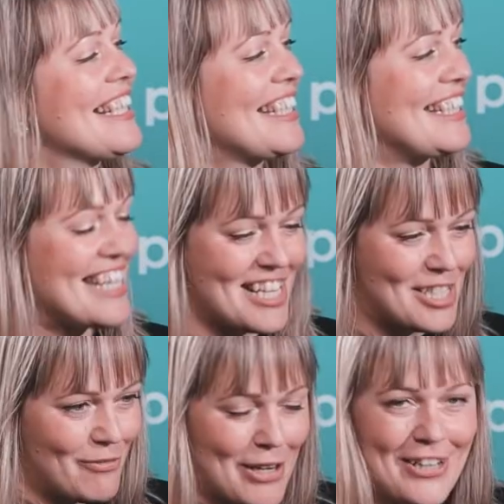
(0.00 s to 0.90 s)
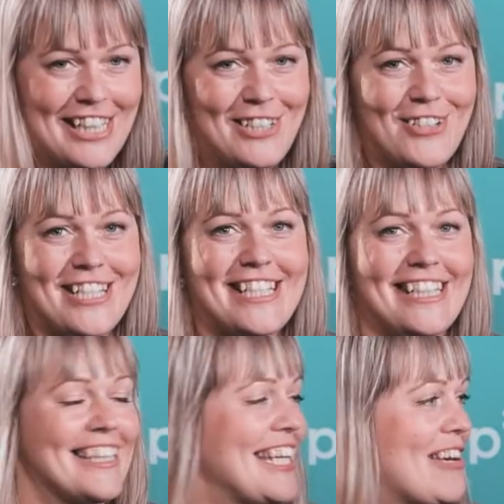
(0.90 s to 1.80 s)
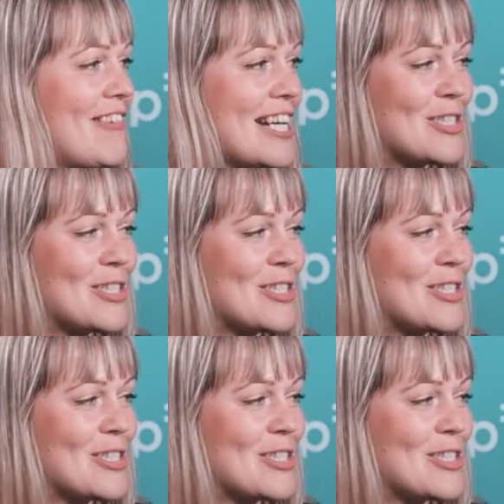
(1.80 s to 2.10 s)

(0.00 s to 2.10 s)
Yes, very interesting, Eva.